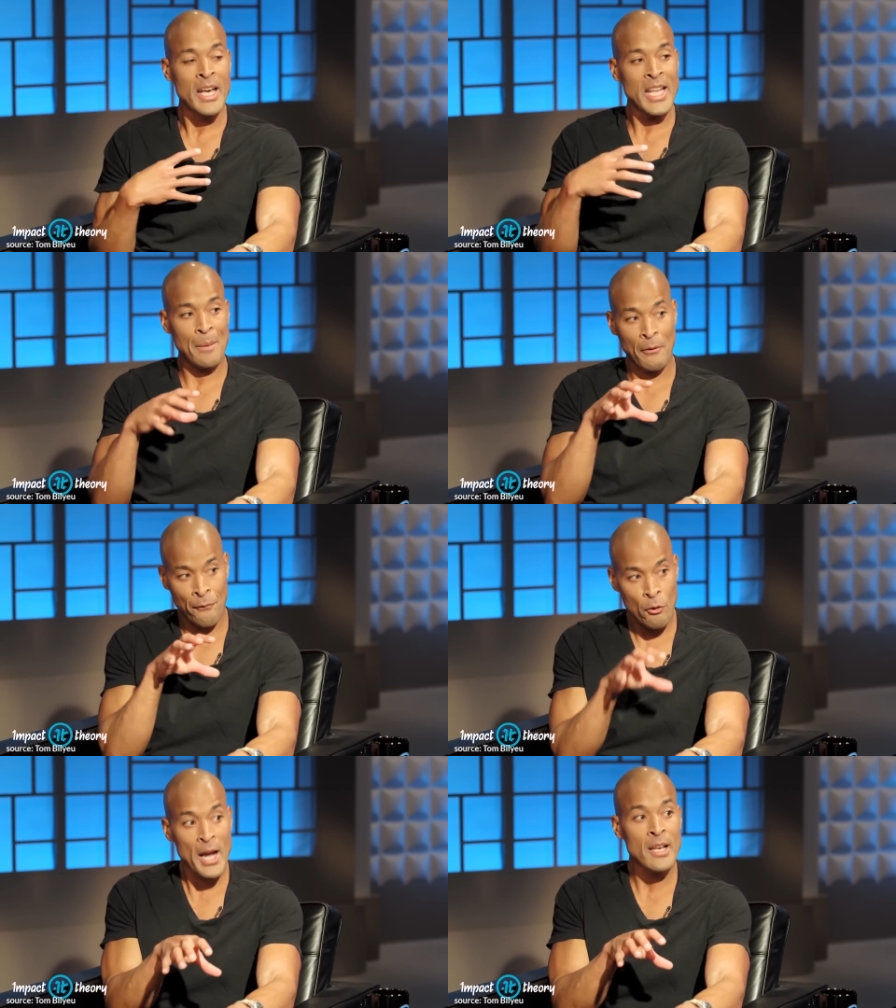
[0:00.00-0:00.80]
And I'm
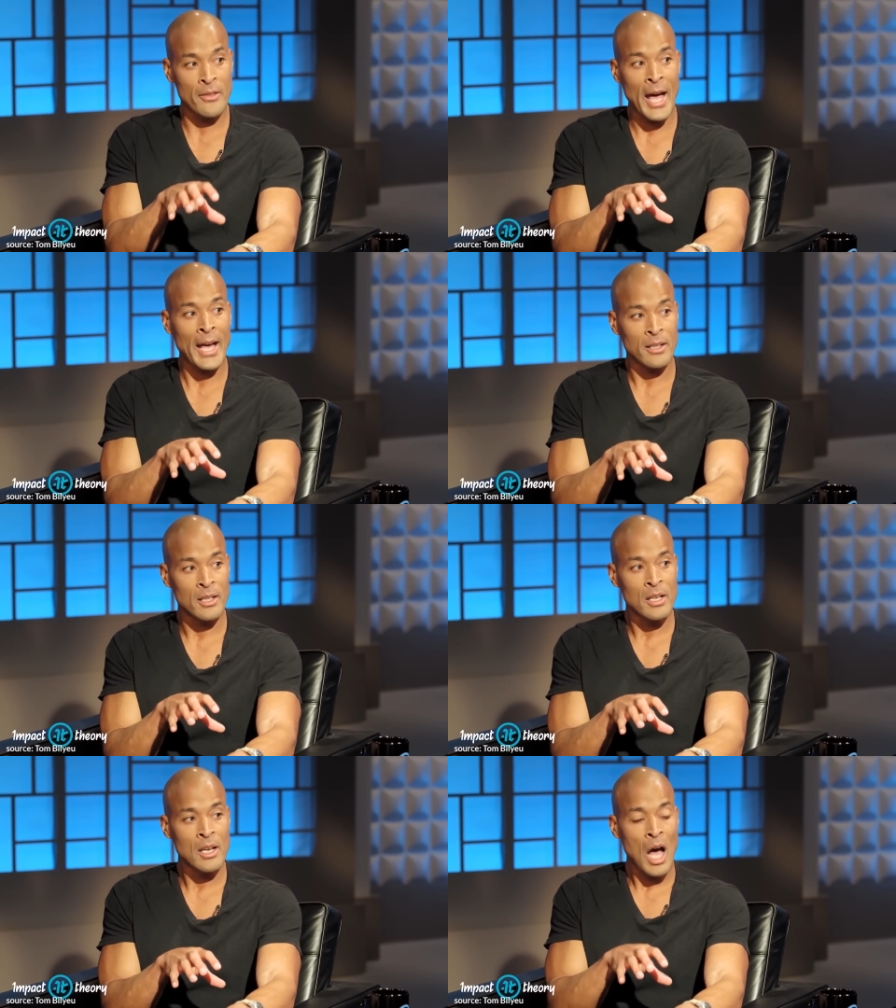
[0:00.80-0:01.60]
afraid of that.
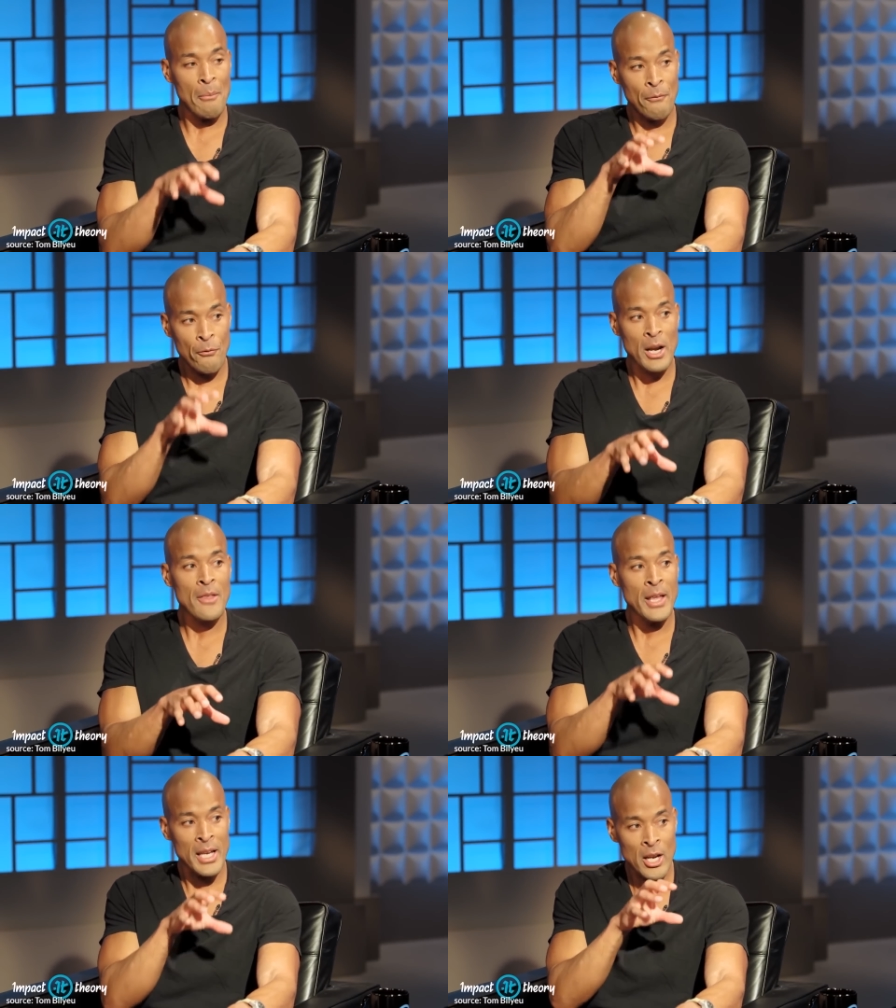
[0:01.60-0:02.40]
I'm
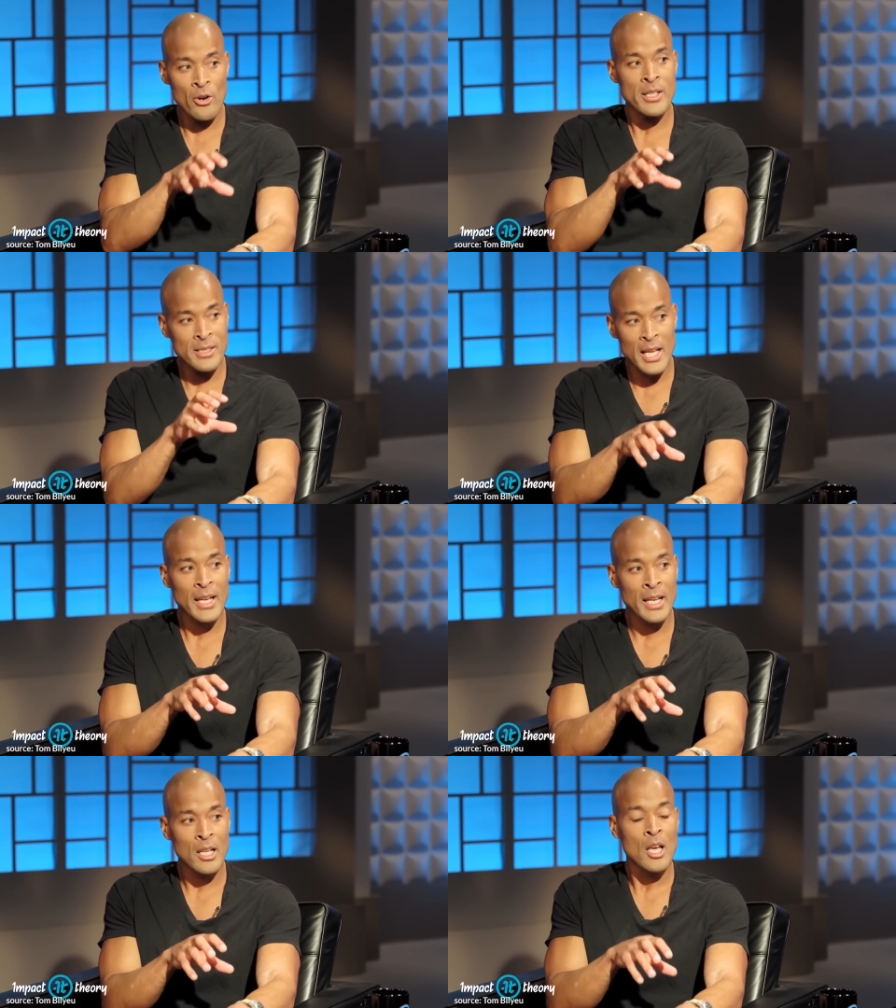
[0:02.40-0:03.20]
afraid that here in a
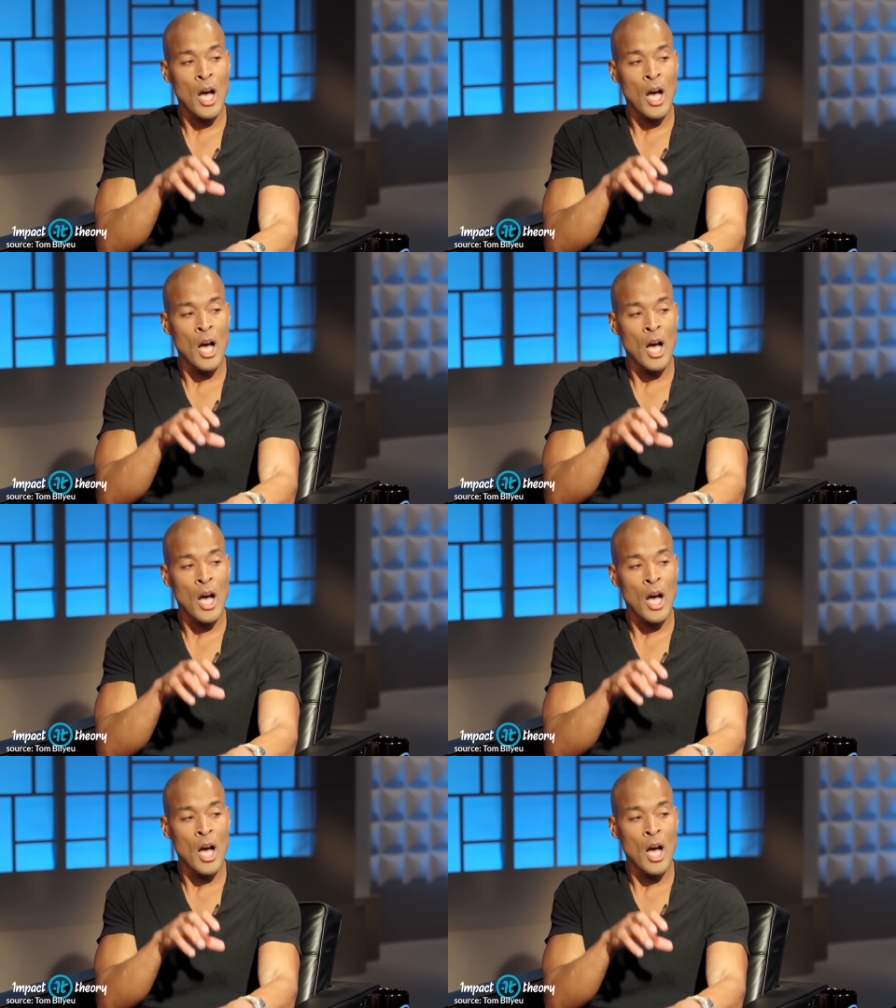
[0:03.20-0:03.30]
second,